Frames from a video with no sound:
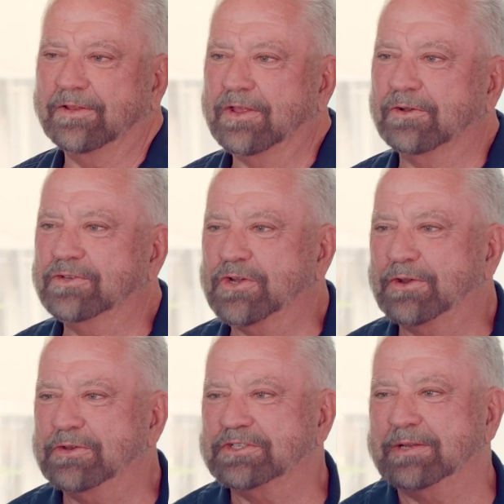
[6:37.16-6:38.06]
The old
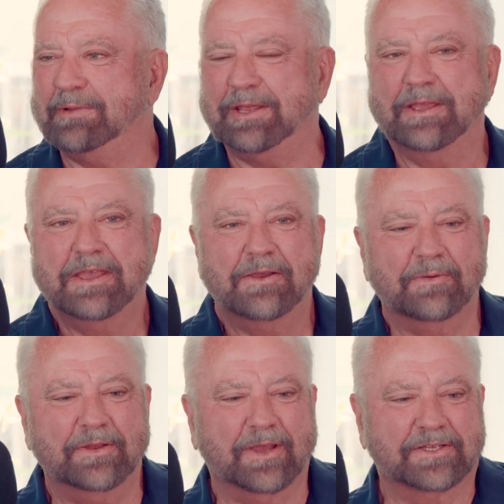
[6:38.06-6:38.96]
joke used to be
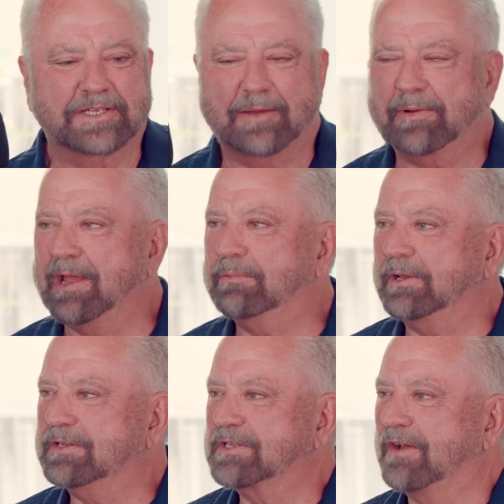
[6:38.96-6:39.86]
when you got stopped by a
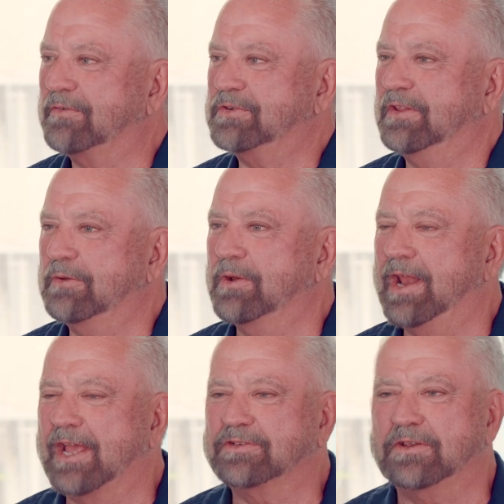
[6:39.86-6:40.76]
police officer, they
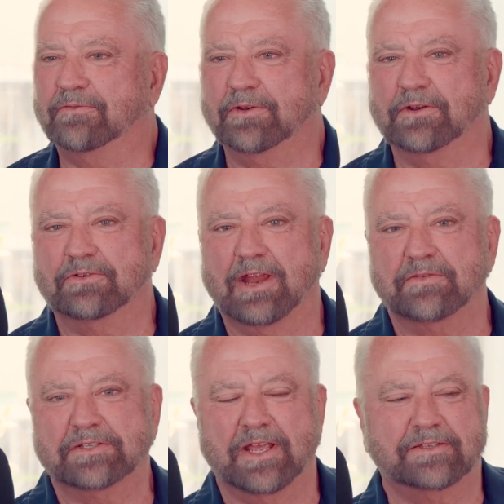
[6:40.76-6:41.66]
wouldn't ask you for your
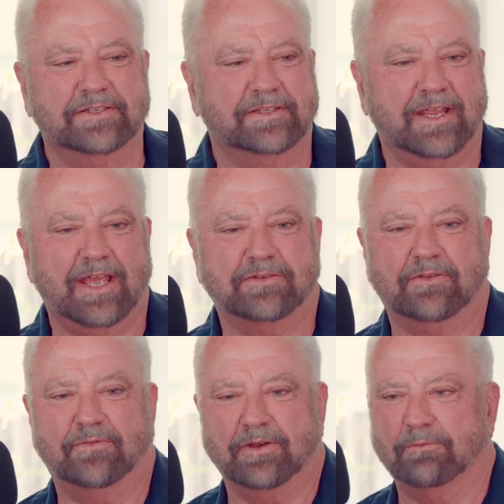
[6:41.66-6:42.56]
driver's license. They ask
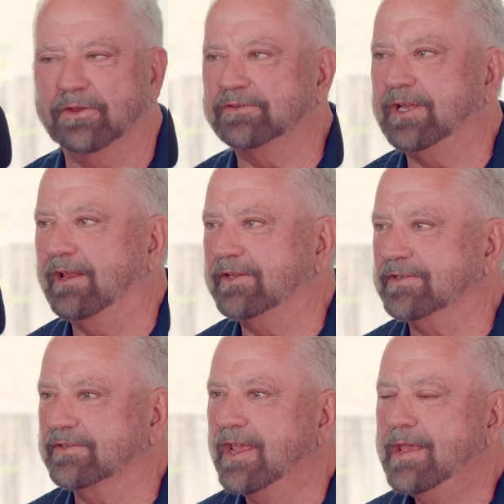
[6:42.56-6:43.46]
you for your real estate
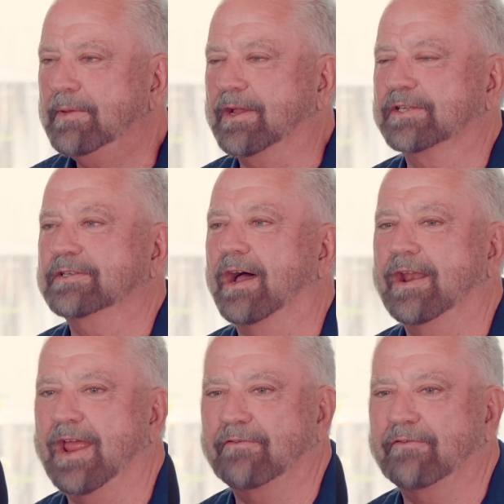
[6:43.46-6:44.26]
license because not